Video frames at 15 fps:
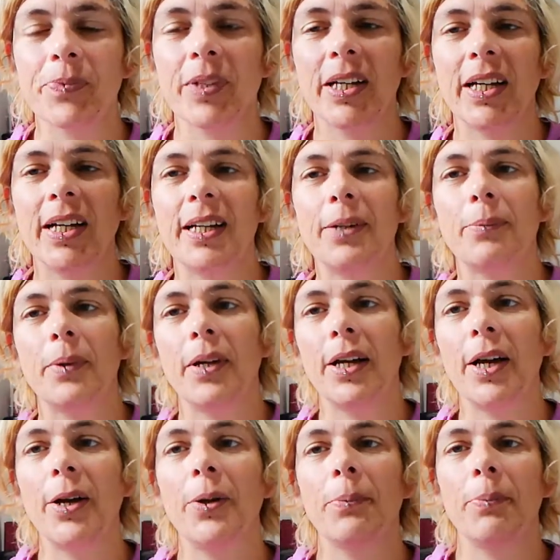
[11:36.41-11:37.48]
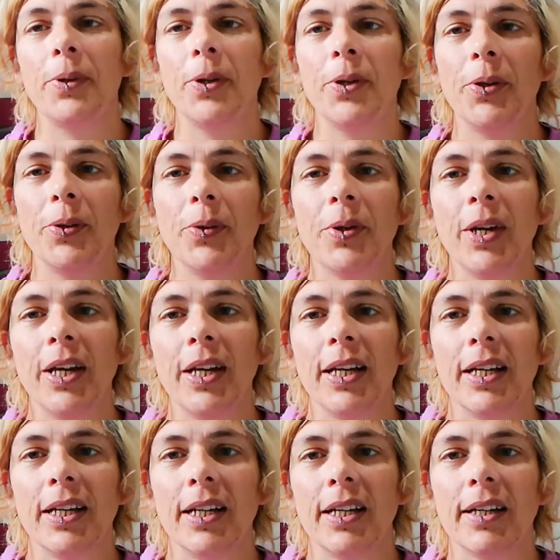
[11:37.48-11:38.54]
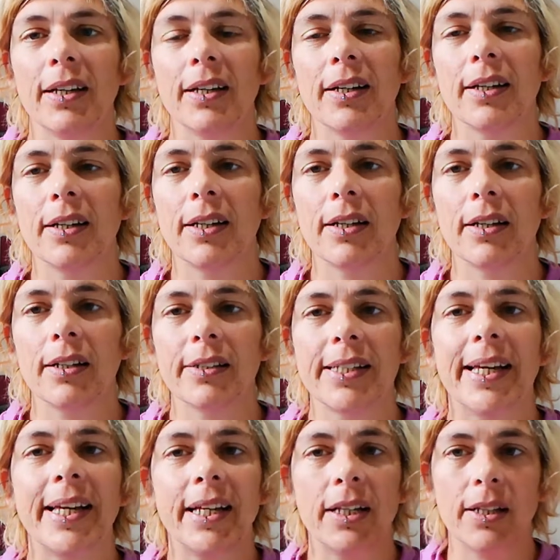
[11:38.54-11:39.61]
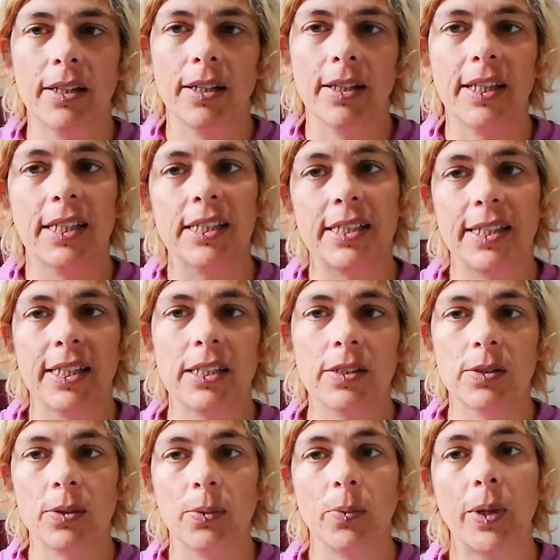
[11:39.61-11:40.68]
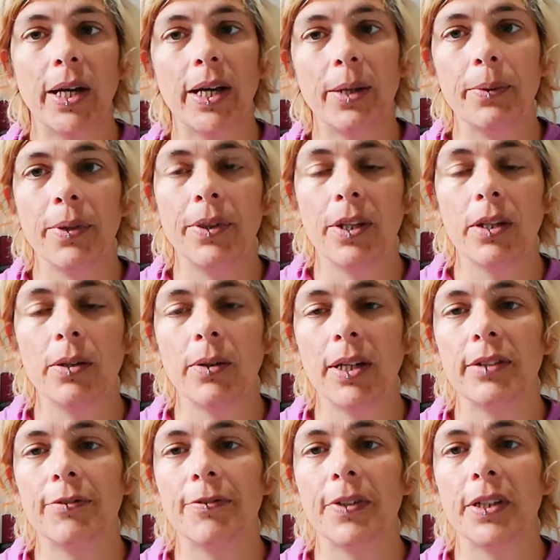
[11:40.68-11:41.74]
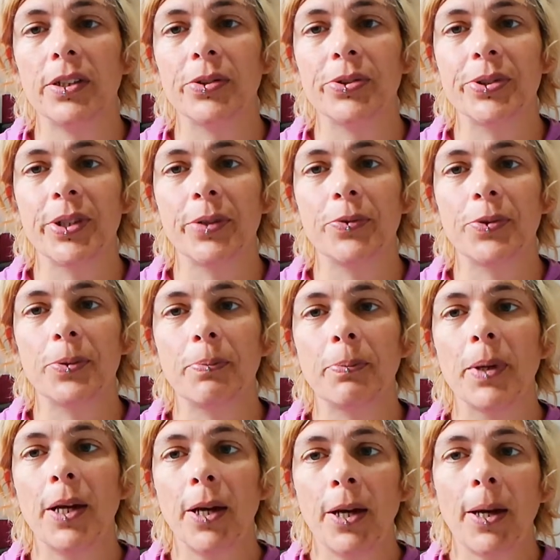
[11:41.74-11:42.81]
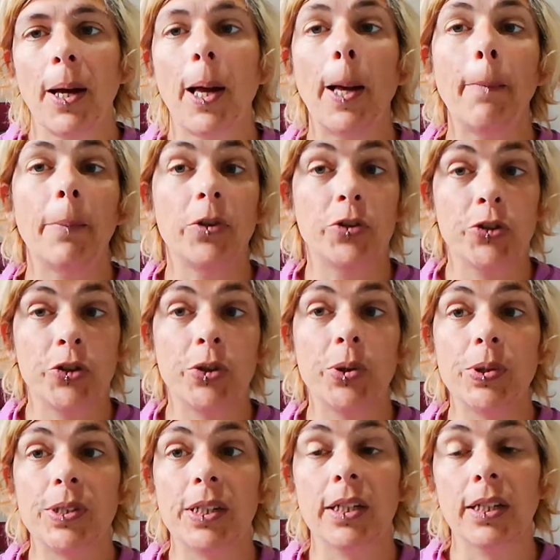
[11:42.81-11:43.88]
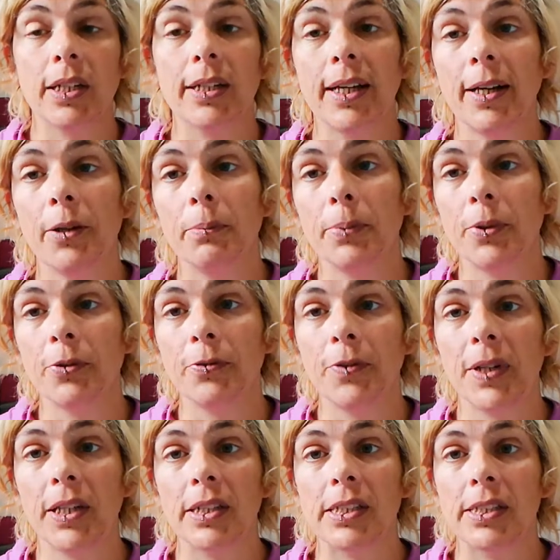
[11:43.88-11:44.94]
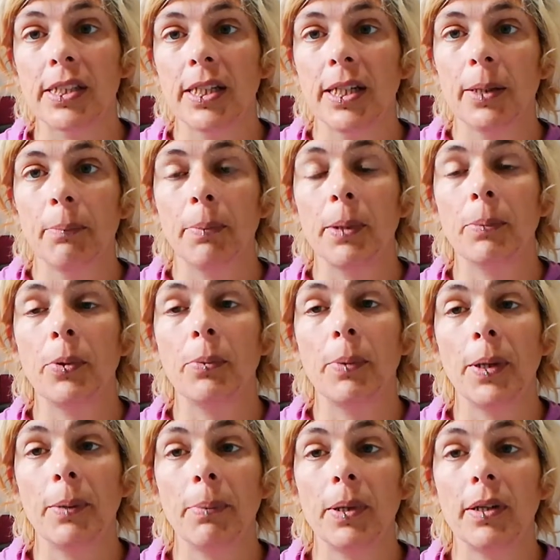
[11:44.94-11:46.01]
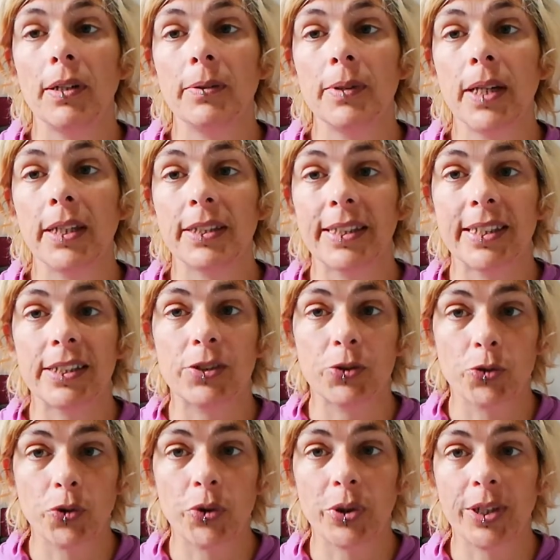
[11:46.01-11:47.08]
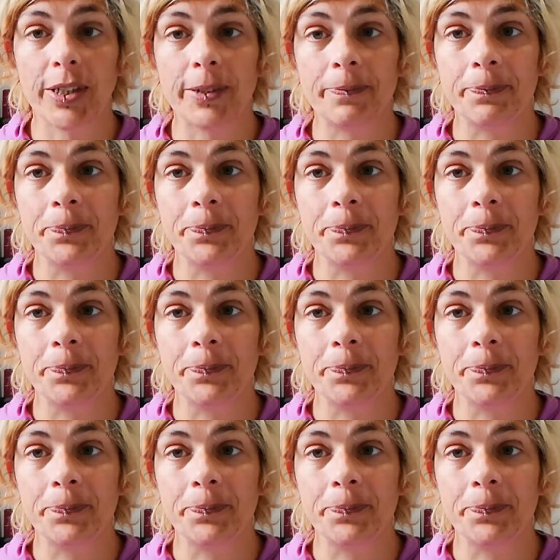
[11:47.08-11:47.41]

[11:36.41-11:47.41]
I hope you can take these things away with you and find yourself some shoes that are going to help your feet be more mobile and get stronger.